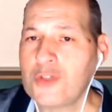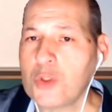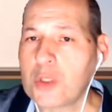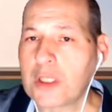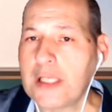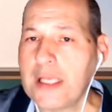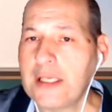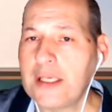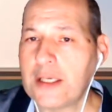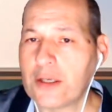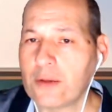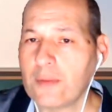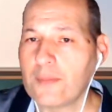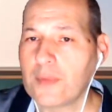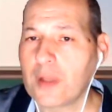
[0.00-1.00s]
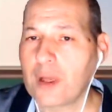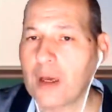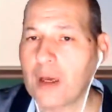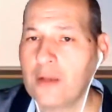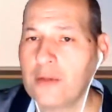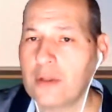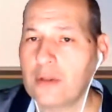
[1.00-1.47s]
to click here
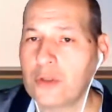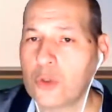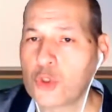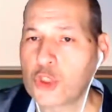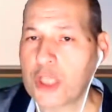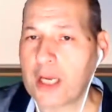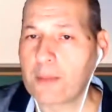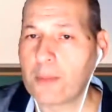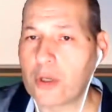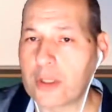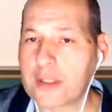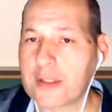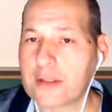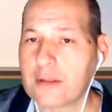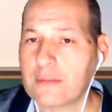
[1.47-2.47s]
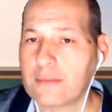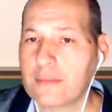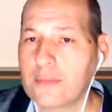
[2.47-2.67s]
on the checkbox,